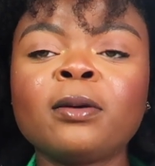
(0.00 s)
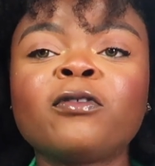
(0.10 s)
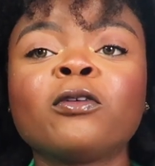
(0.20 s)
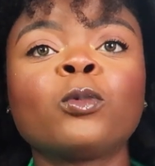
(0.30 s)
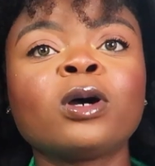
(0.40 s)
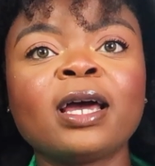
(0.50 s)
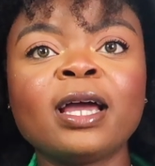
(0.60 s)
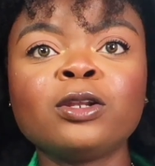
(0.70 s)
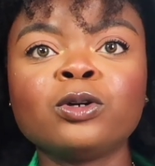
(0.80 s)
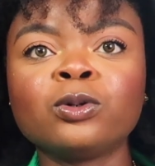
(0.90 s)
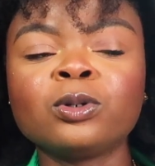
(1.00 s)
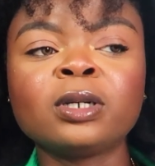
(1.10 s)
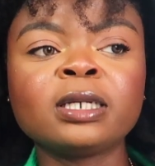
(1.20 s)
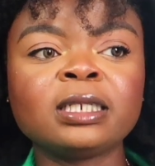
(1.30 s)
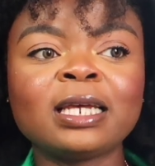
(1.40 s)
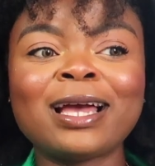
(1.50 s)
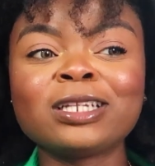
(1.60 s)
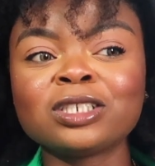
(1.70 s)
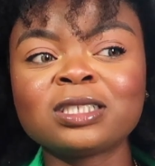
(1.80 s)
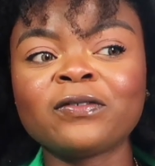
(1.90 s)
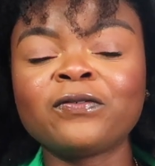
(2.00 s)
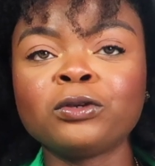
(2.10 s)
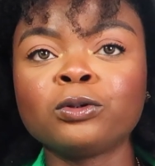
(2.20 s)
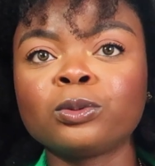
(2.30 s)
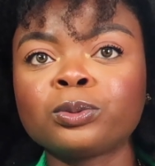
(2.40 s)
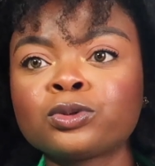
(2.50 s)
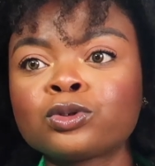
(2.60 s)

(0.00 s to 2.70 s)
From what I know, there are just a few